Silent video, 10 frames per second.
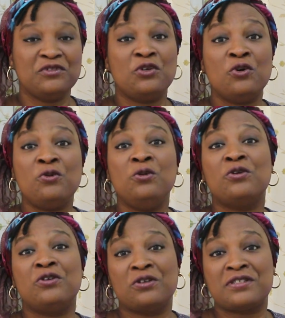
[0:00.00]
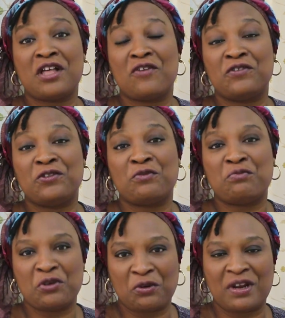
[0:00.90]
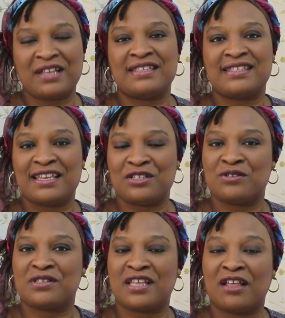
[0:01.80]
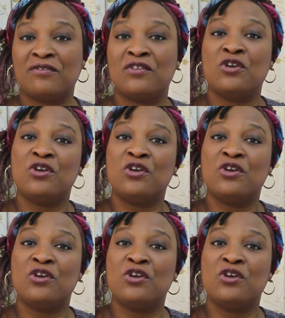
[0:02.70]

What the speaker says: Go look yourself in the mirror and say to yourself,